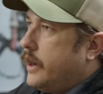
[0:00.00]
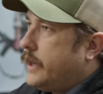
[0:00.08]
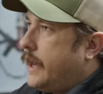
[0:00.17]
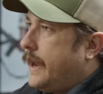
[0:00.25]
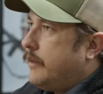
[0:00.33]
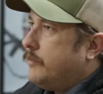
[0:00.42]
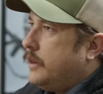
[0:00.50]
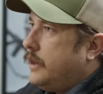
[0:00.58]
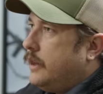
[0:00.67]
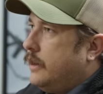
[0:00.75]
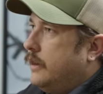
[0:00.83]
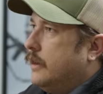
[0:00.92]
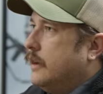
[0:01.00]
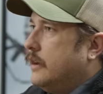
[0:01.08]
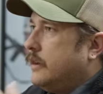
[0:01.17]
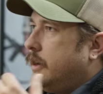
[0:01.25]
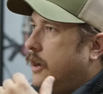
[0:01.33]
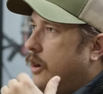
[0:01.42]
It can't be,
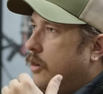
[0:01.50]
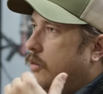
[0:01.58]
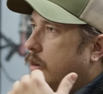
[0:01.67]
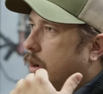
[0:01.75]
you know,